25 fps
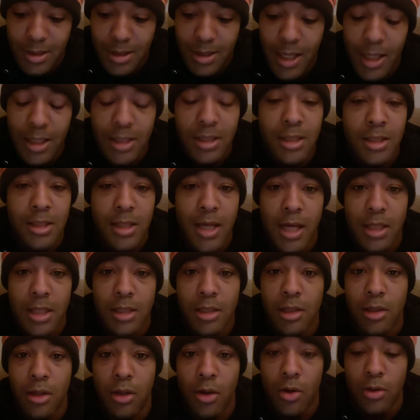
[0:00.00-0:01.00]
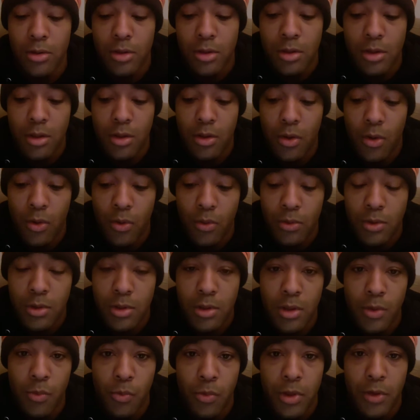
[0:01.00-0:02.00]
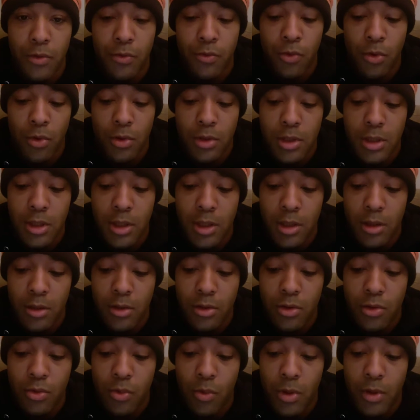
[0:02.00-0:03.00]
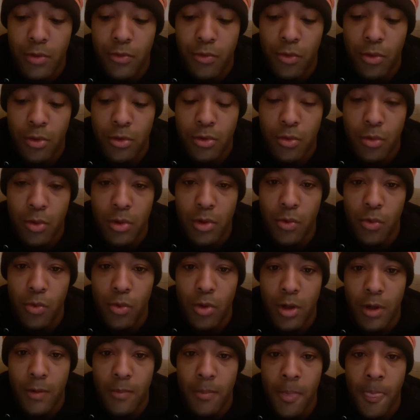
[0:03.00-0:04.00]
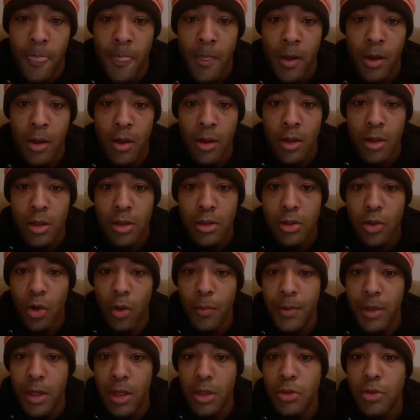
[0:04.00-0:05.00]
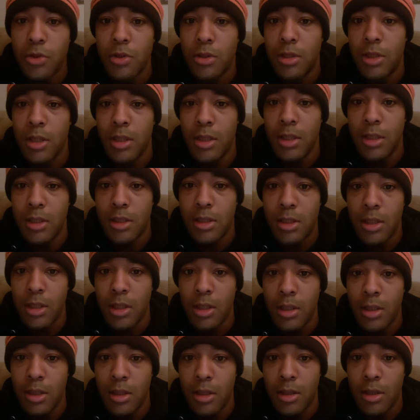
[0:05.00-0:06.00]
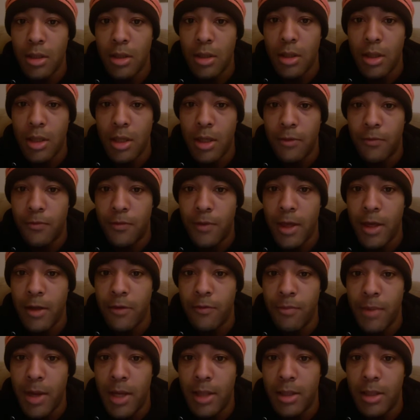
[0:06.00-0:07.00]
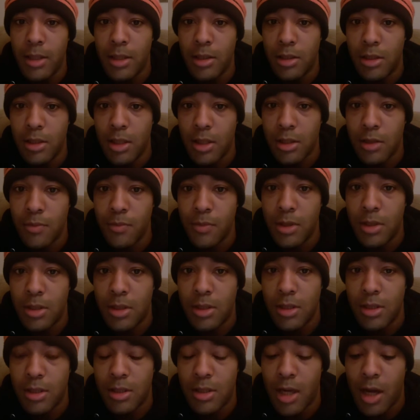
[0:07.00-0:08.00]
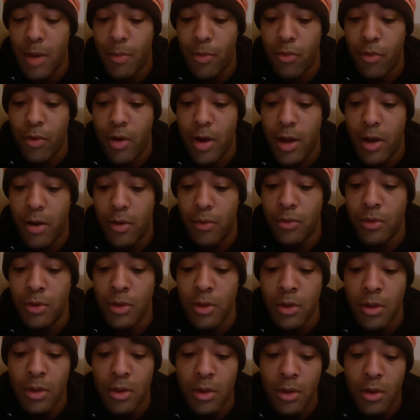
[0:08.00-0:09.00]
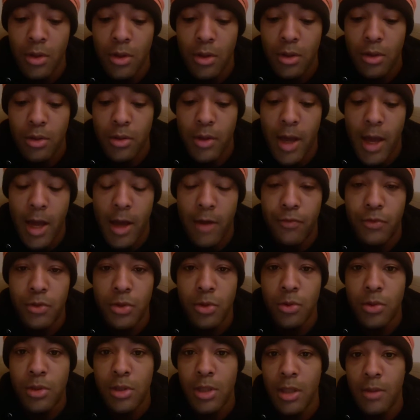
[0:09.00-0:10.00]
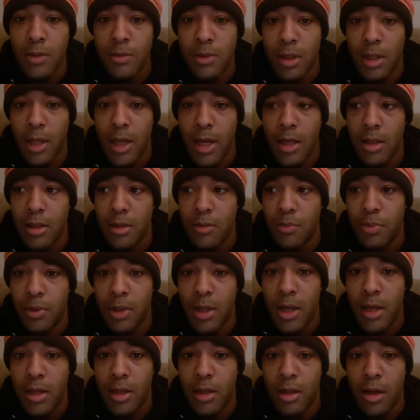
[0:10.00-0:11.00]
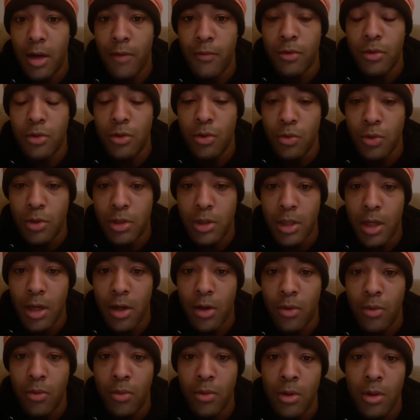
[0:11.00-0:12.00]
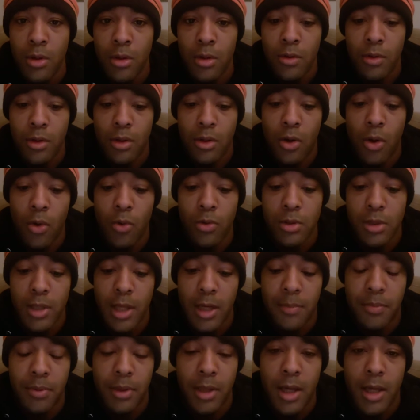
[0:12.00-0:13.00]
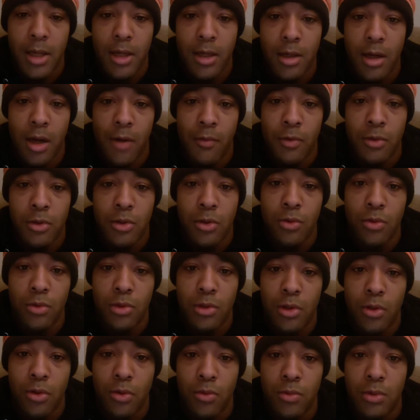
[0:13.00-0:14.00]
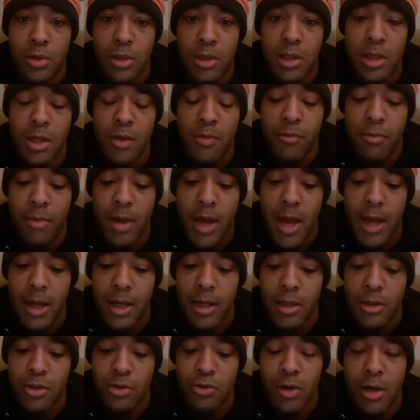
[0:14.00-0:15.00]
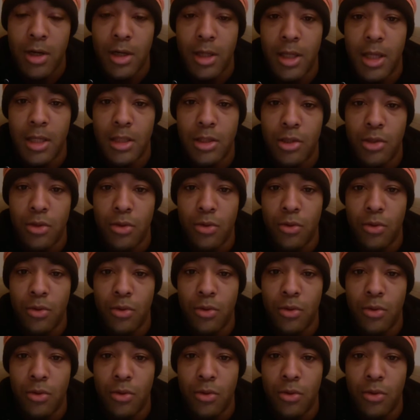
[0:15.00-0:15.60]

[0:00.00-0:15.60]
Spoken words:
Texans actually lost to the Colts in week 14, 24-21. So it'll be interesting to see if they've made the adjustments this time around. You have two teams that like playing a cover two shell. The Colts like playing a cover two zone, sitting back and trying to let